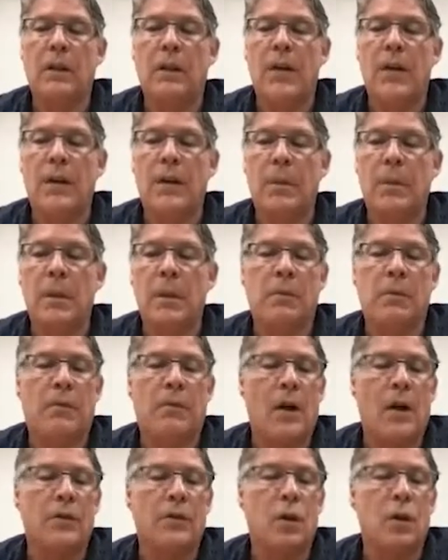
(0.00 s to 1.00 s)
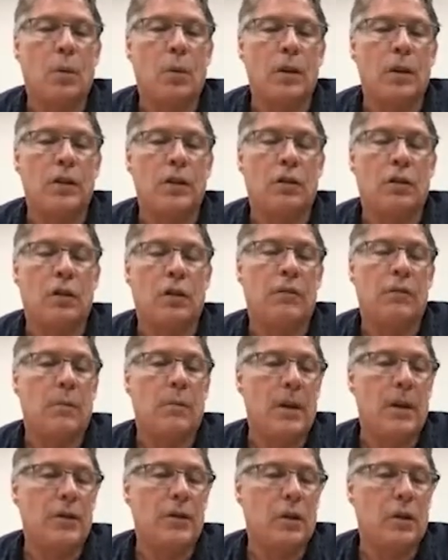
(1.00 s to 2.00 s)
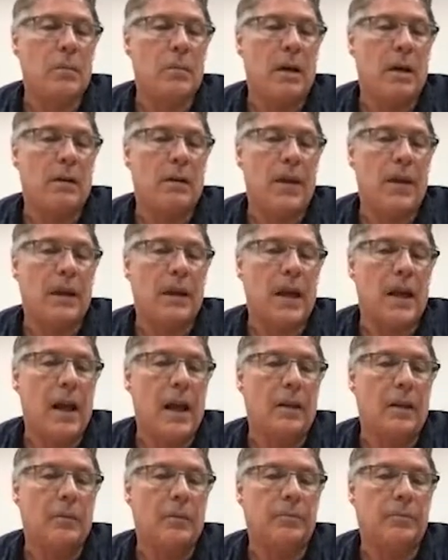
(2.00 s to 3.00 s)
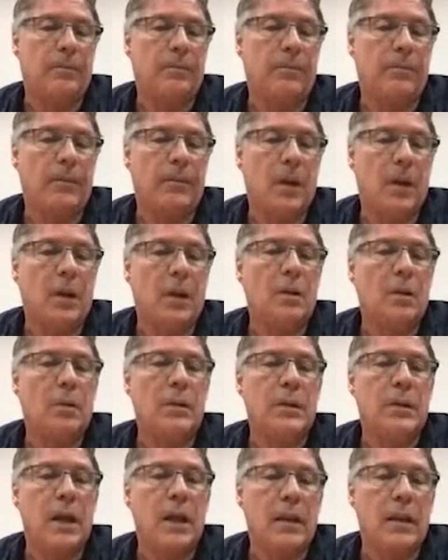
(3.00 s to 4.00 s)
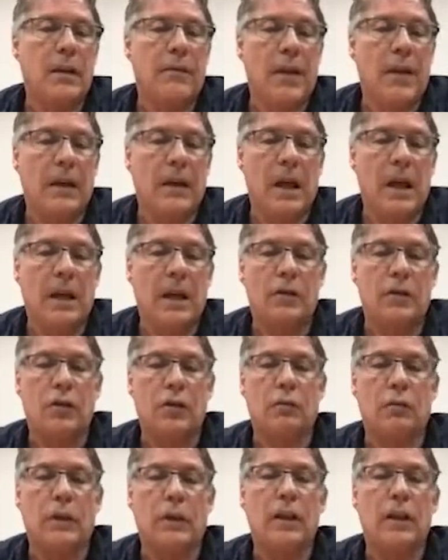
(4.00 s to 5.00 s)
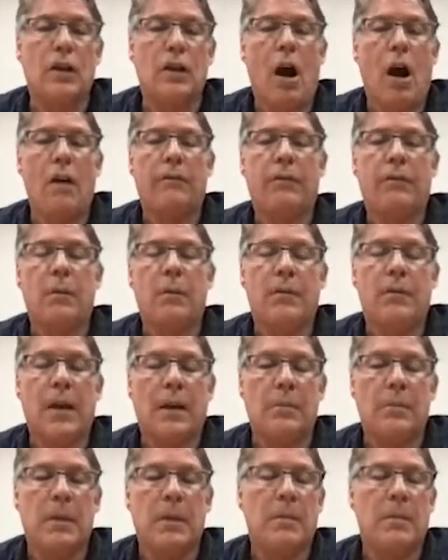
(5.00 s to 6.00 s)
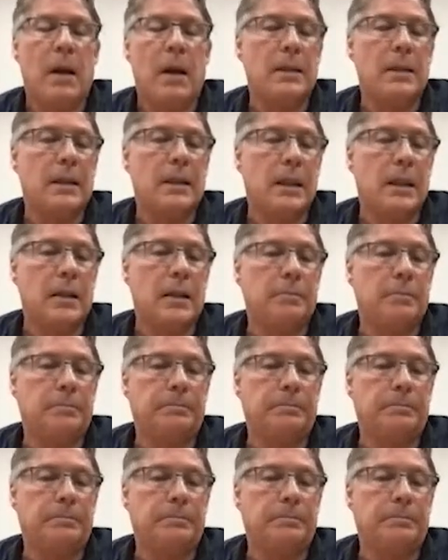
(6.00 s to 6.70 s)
effect B provides no additional information about effect A. We say that effect A is screened off from effect B by C.